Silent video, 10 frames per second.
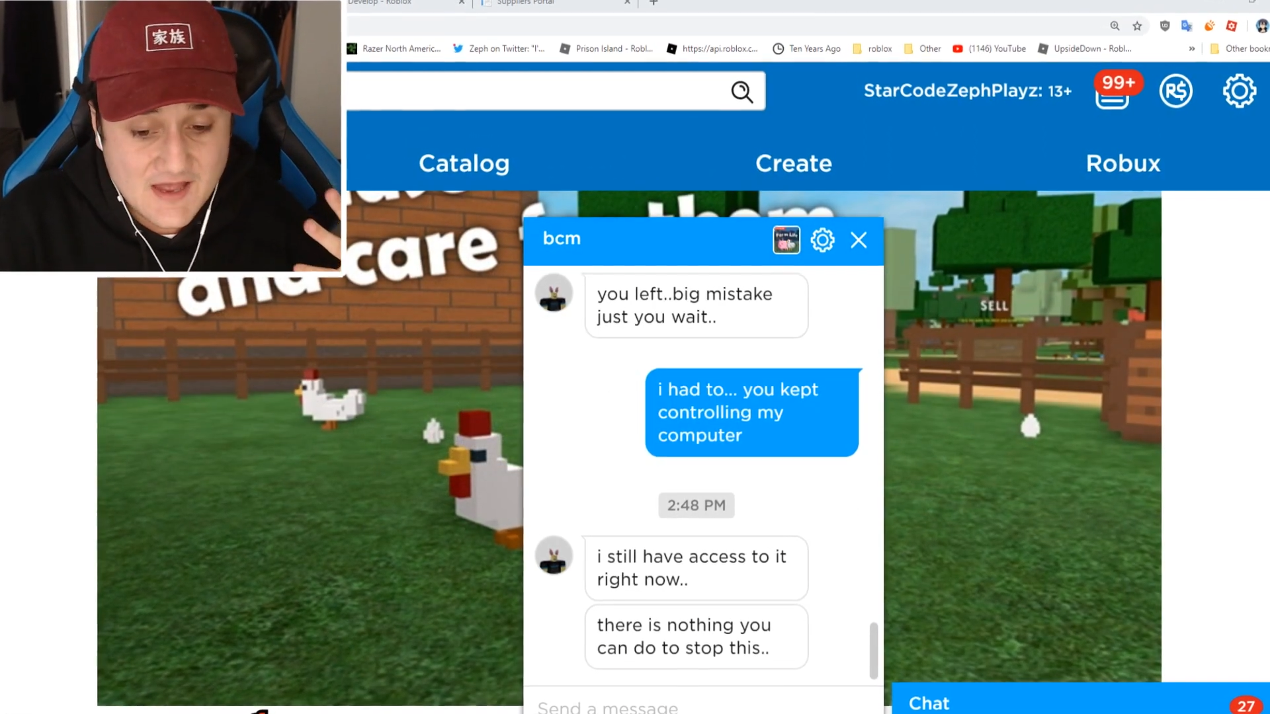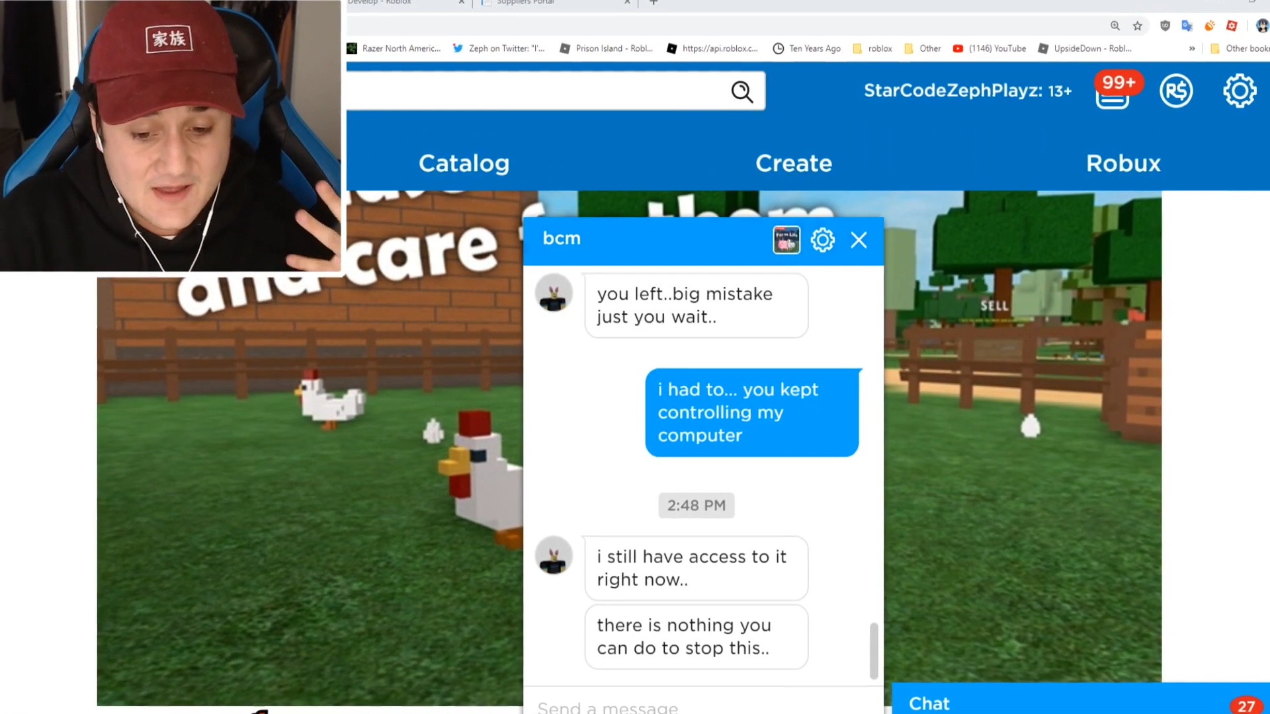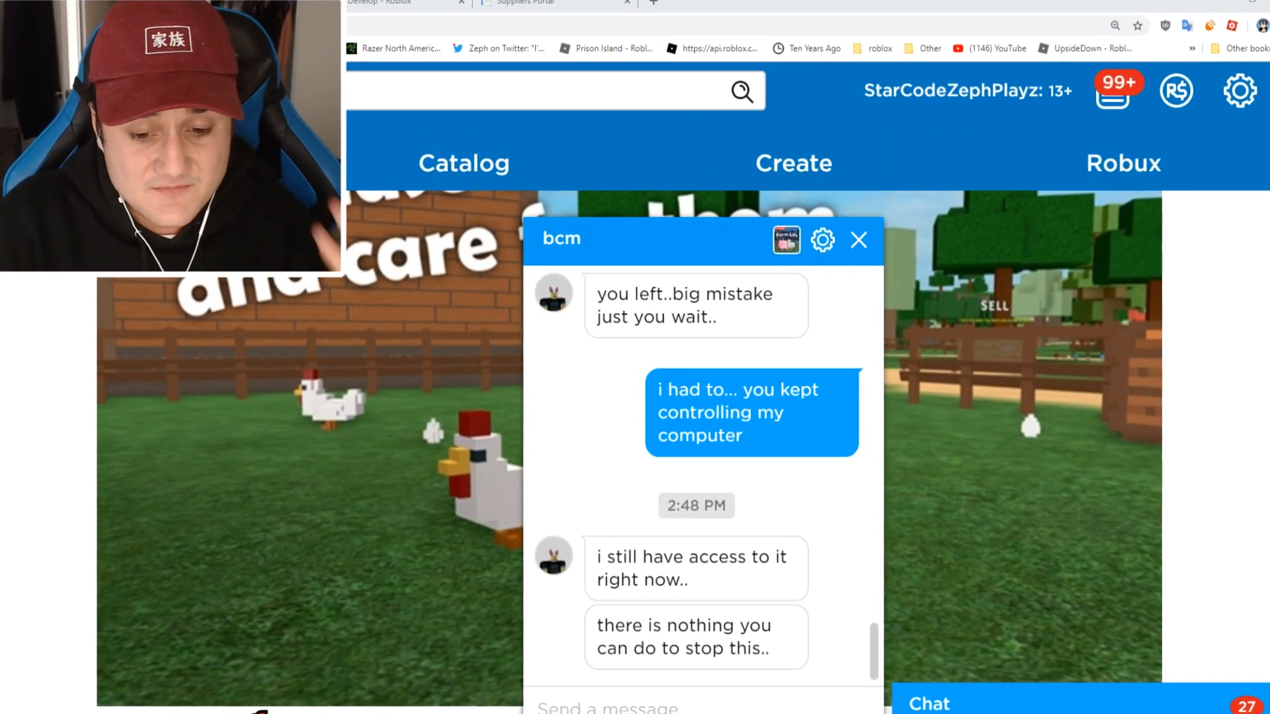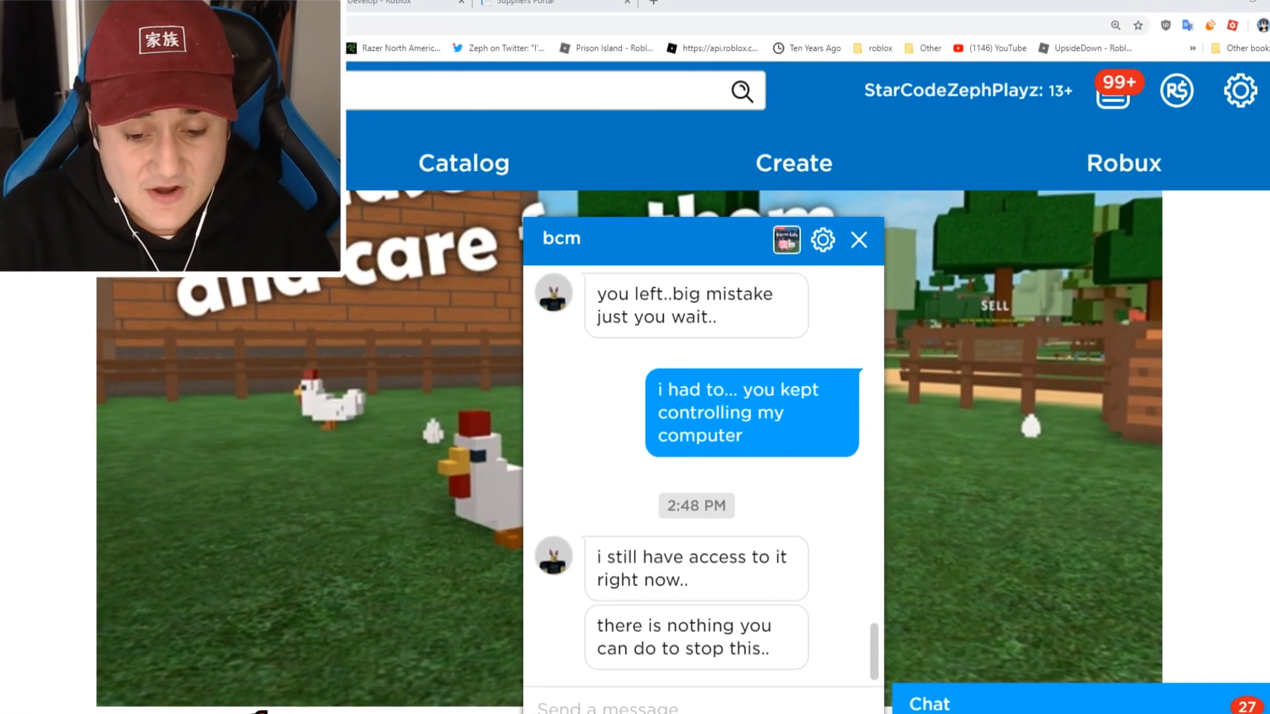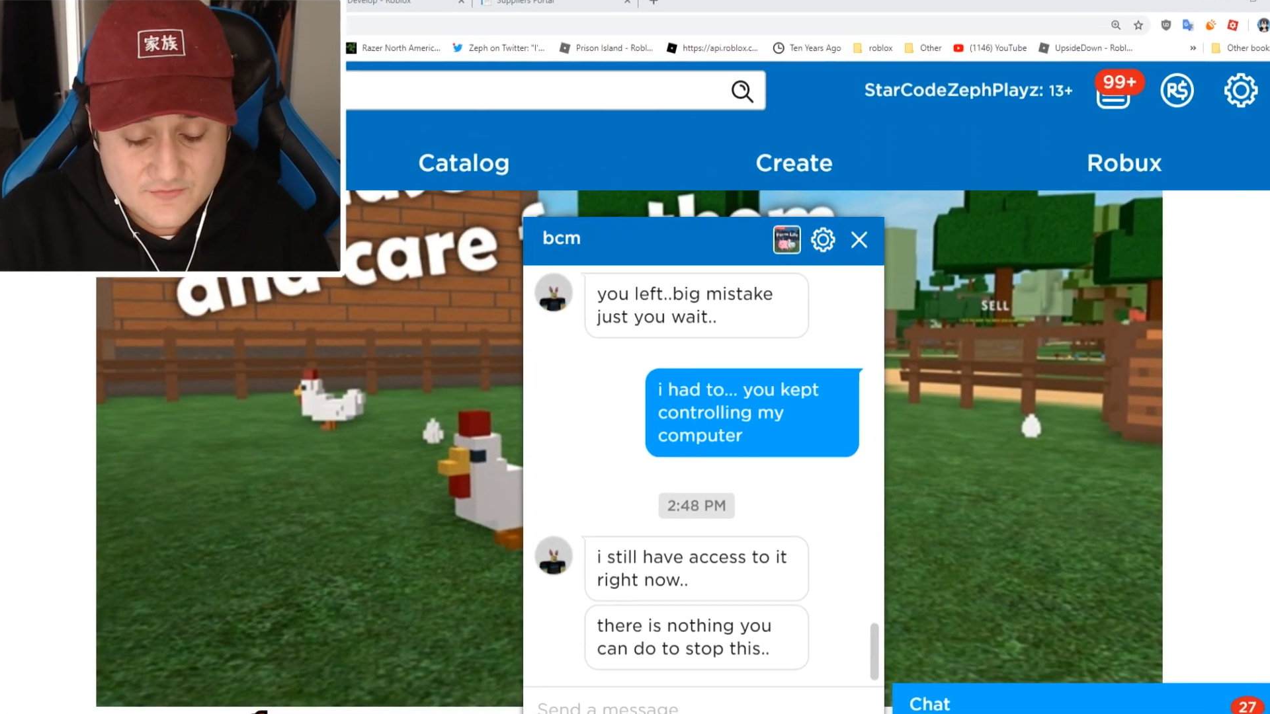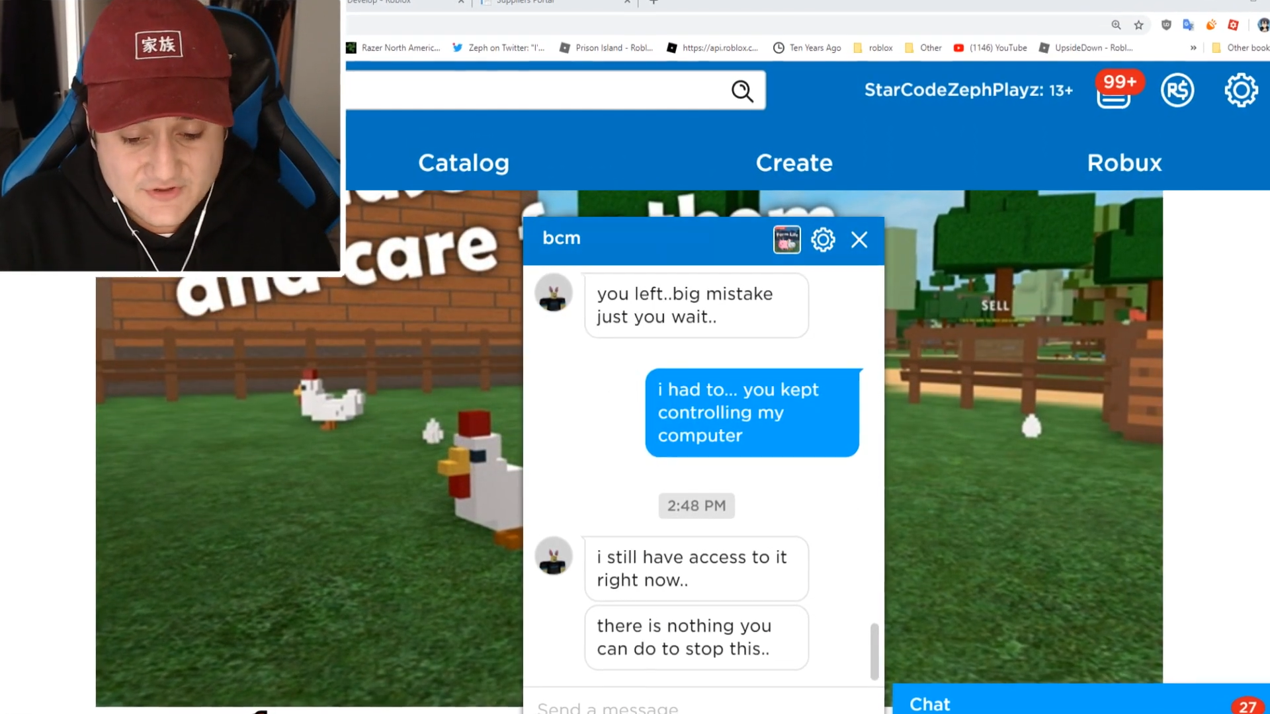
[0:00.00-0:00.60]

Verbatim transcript: I'm not